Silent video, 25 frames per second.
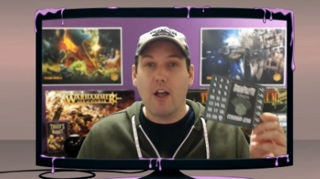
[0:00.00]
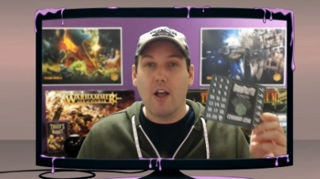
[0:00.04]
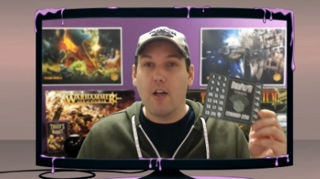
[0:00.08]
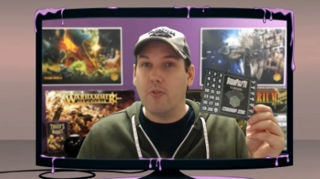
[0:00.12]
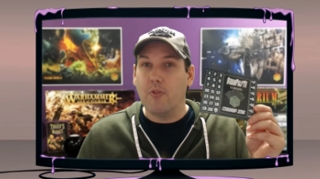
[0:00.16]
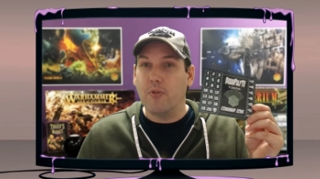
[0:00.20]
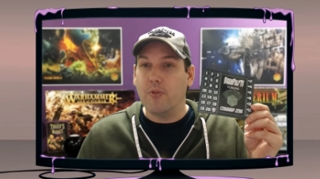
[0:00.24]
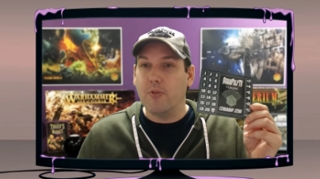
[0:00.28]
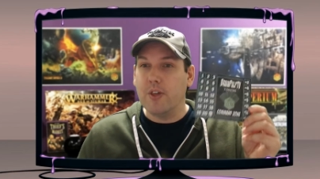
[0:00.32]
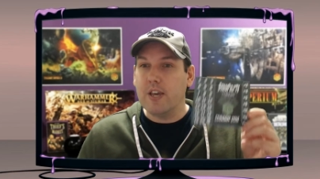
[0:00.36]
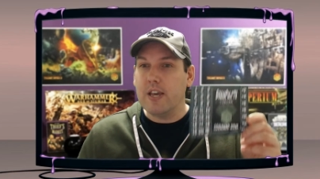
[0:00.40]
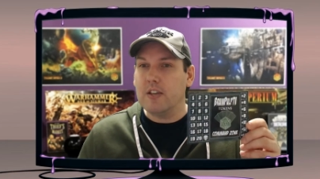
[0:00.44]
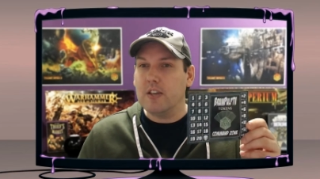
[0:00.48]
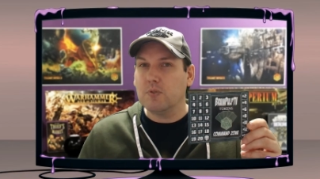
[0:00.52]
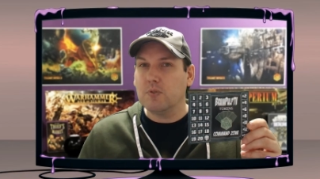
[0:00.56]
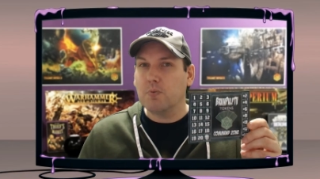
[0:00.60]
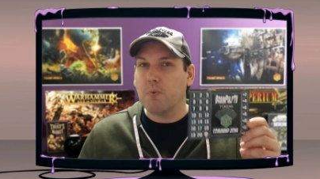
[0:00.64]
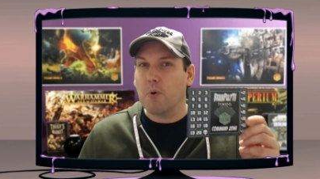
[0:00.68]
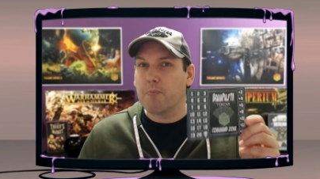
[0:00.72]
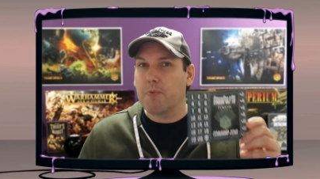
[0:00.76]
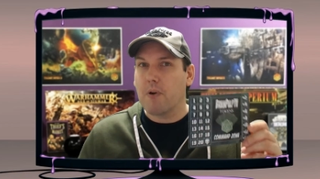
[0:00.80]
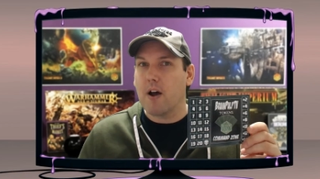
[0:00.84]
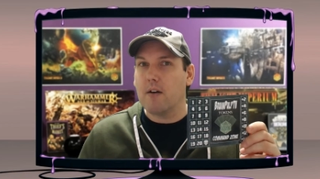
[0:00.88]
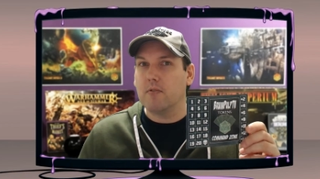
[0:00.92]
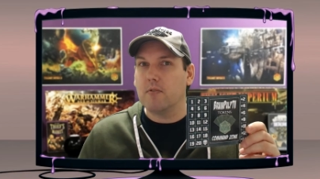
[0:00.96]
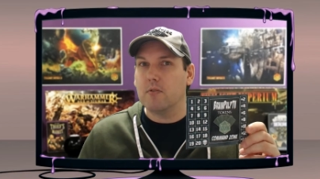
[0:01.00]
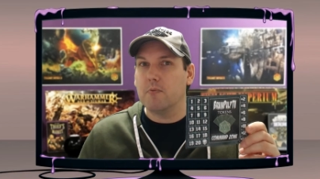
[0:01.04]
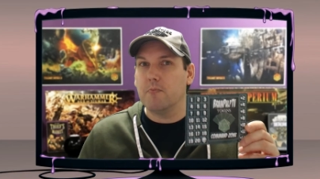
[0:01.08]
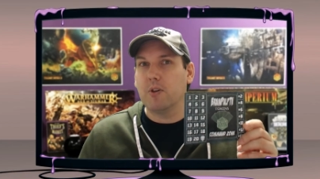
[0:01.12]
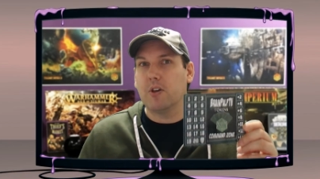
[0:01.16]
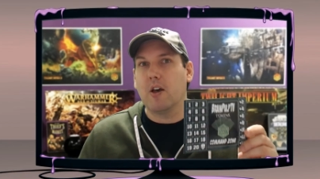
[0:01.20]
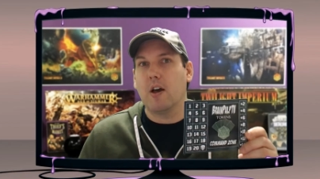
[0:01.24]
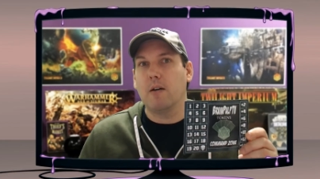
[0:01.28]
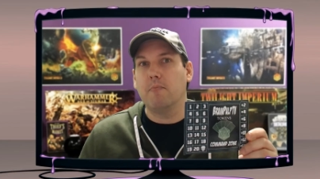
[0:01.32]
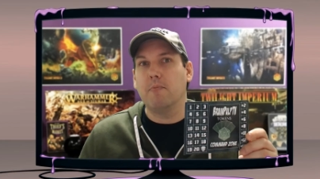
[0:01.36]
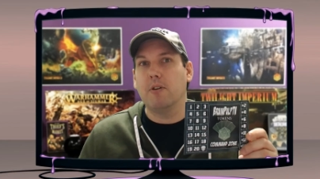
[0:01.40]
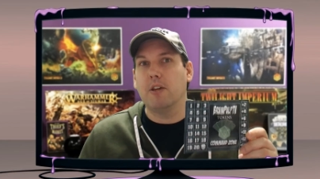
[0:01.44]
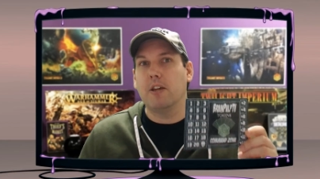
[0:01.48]
these will probably be
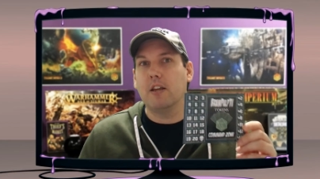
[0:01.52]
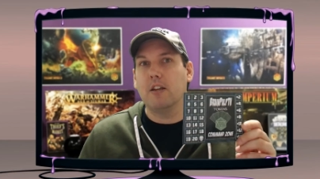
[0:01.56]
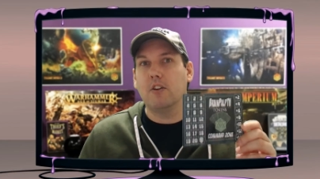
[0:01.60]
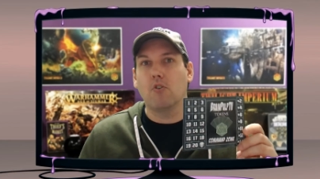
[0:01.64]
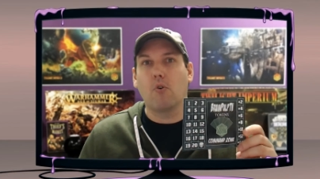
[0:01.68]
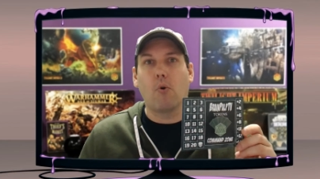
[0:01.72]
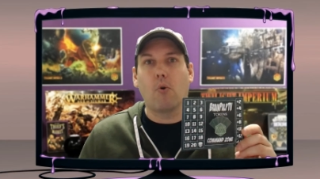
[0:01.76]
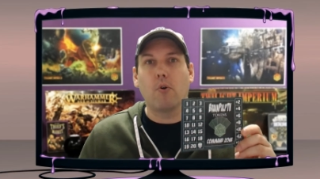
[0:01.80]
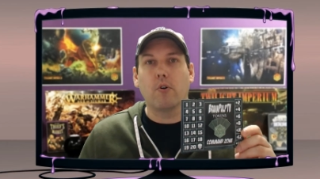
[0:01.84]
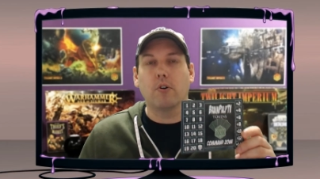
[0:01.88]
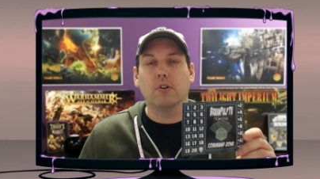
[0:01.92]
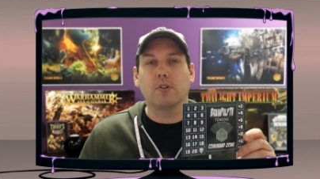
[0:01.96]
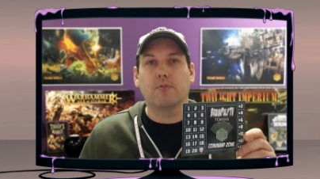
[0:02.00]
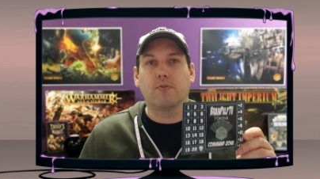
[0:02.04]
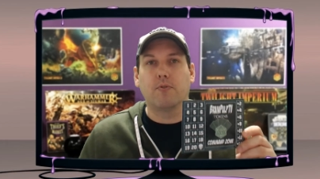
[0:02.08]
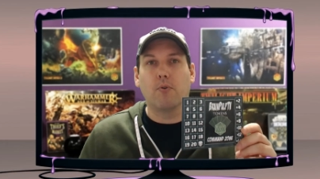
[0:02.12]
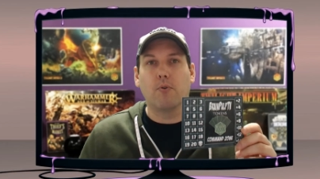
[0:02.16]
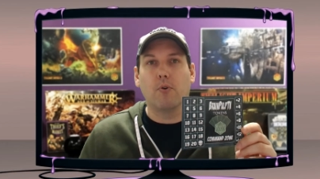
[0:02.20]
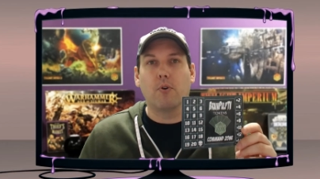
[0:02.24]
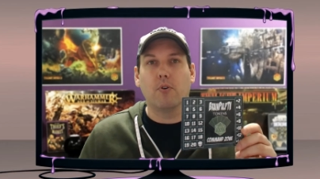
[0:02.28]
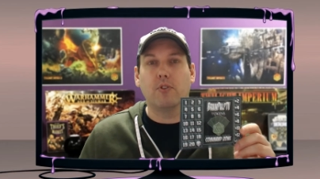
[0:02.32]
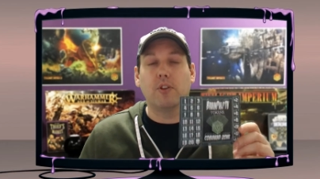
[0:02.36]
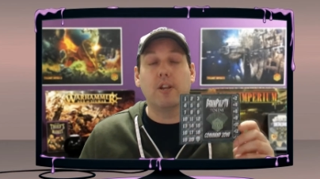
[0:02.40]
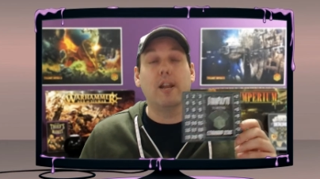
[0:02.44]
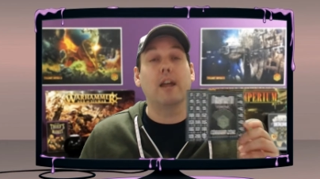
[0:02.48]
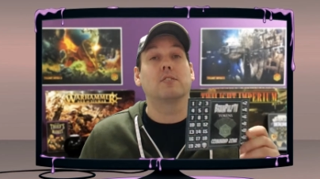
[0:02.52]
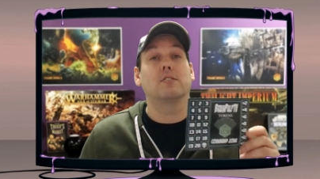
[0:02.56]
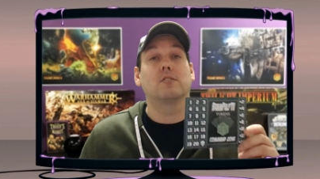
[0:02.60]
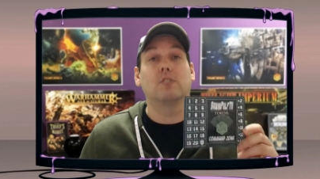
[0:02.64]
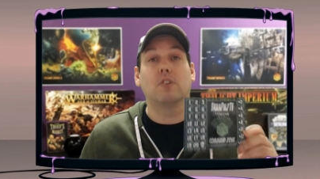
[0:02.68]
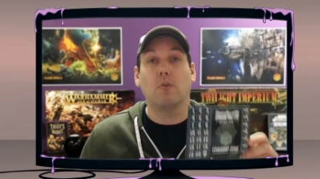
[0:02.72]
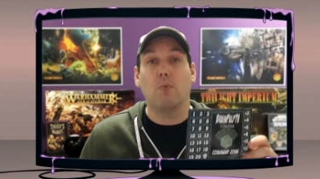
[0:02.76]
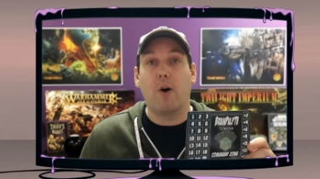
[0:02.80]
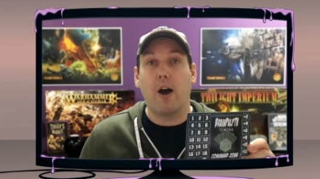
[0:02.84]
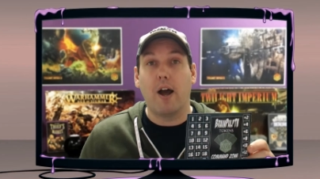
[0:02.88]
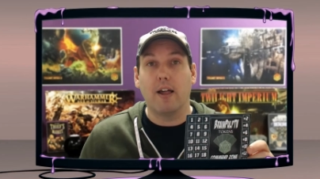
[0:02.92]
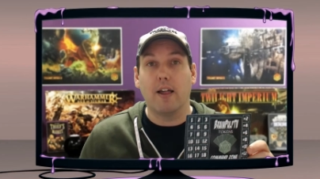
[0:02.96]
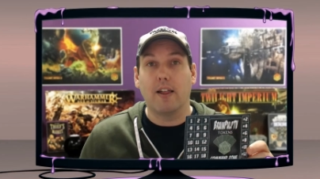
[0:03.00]
coming in your orders for the next little
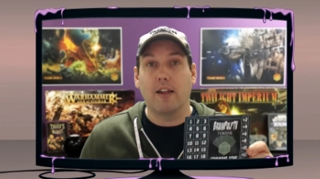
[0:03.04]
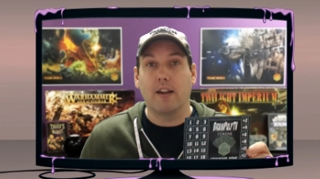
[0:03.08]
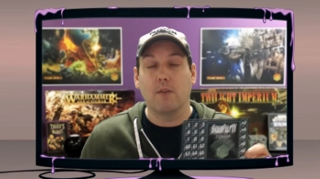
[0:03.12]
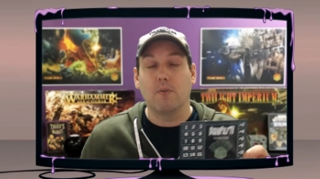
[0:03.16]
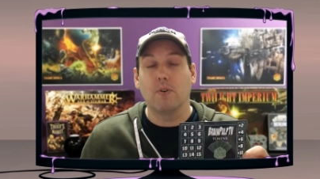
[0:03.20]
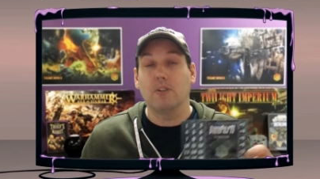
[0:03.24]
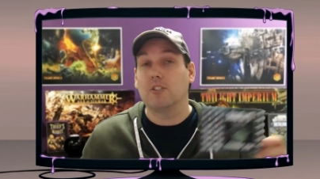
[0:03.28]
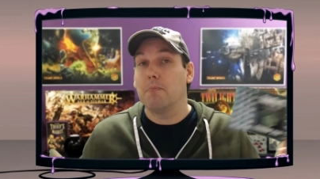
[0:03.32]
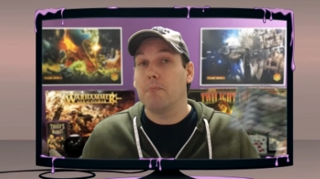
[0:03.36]
while anyways,